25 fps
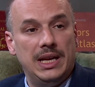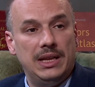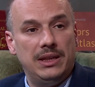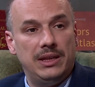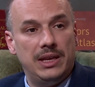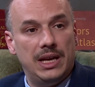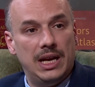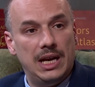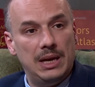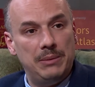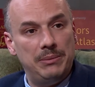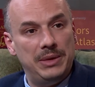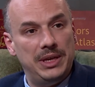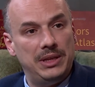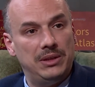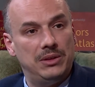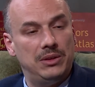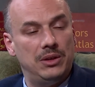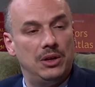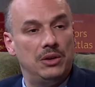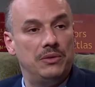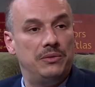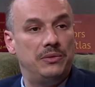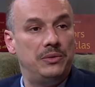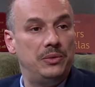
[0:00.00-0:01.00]
the habit
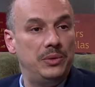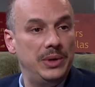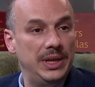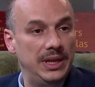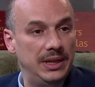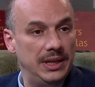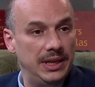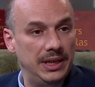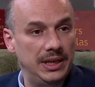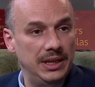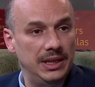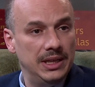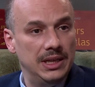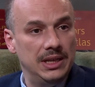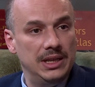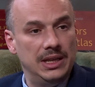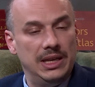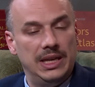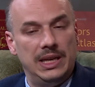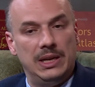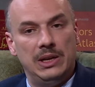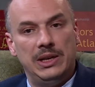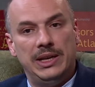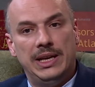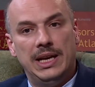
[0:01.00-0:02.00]
of reading,
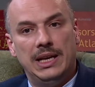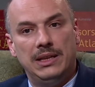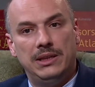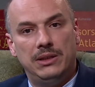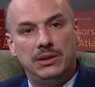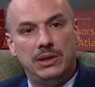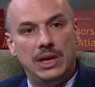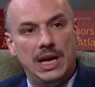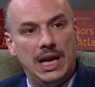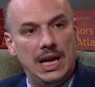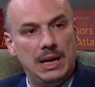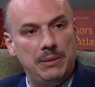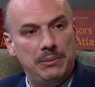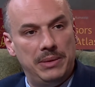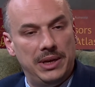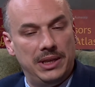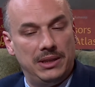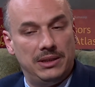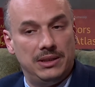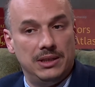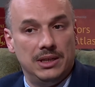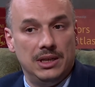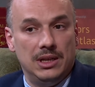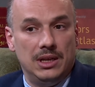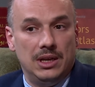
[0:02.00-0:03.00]
he'll get the
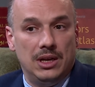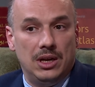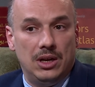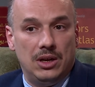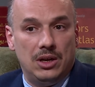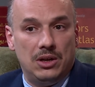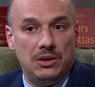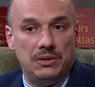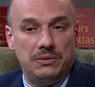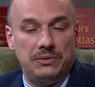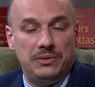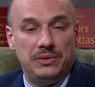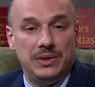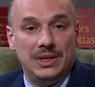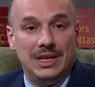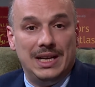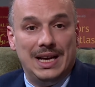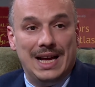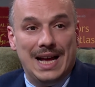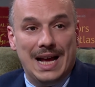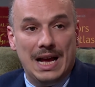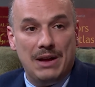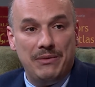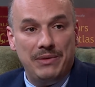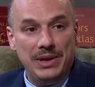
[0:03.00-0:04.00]
habit of
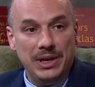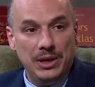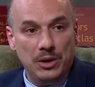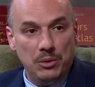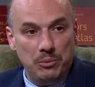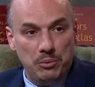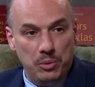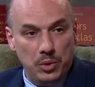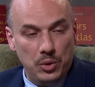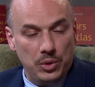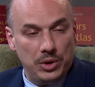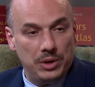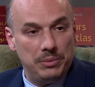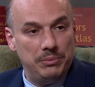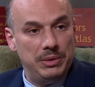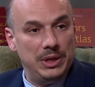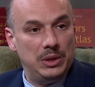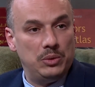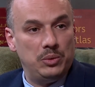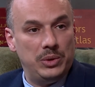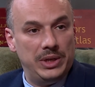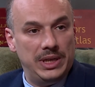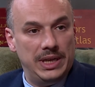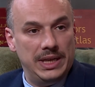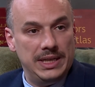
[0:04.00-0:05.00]
having a book
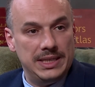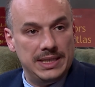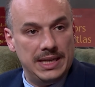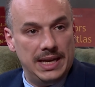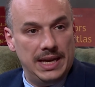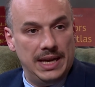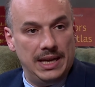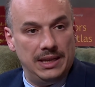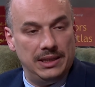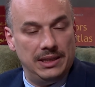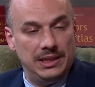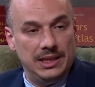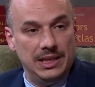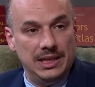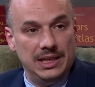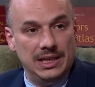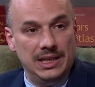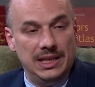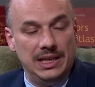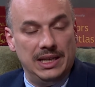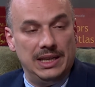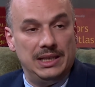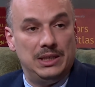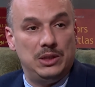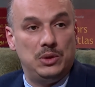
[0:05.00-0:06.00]
between his hands.
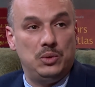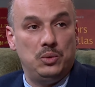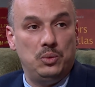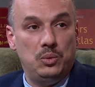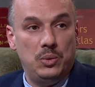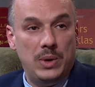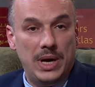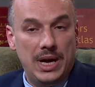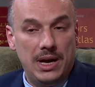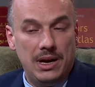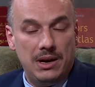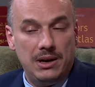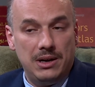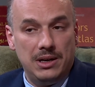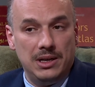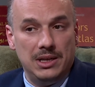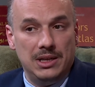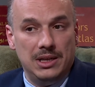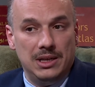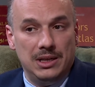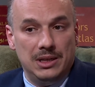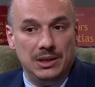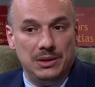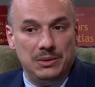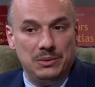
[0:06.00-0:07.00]
It's where
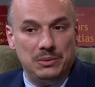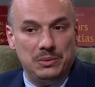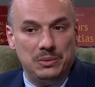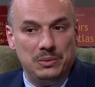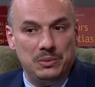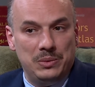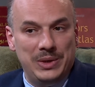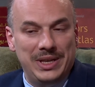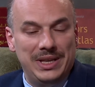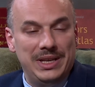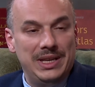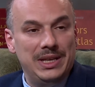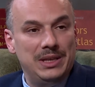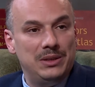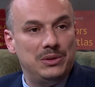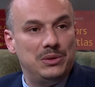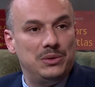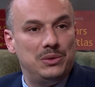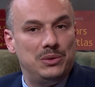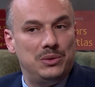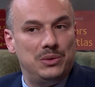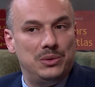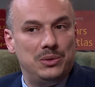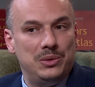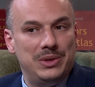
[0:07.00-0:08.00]
we need
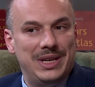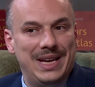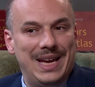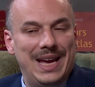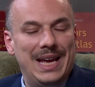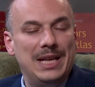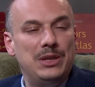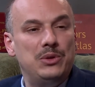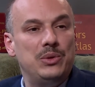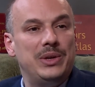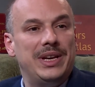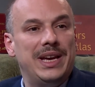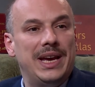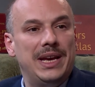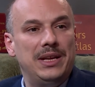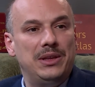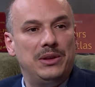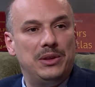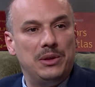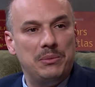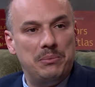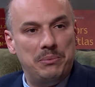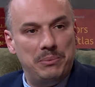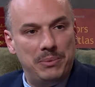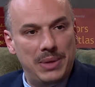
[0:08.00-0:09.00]
to educate
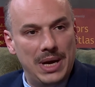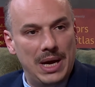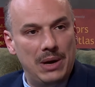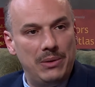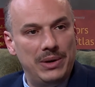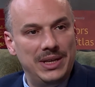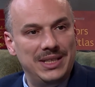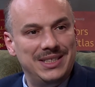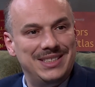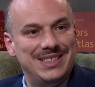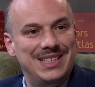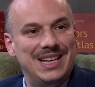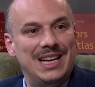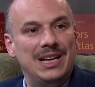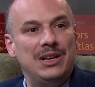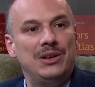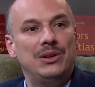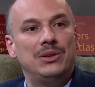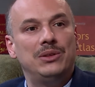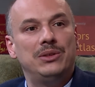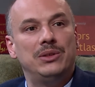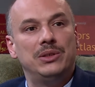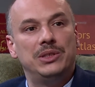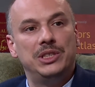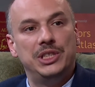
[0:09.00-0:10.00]
the parents and
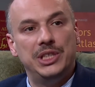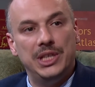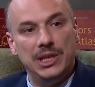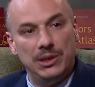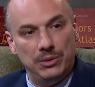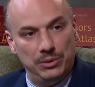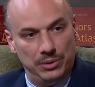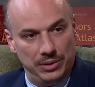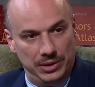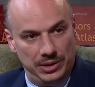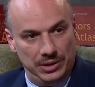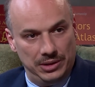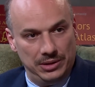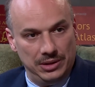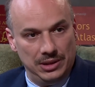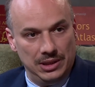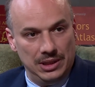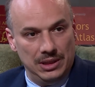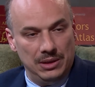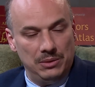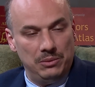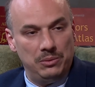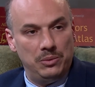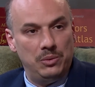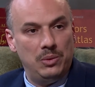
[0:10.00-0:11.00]
not the children.
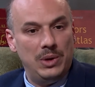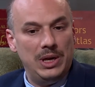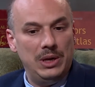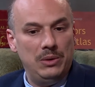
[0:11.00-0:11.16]
When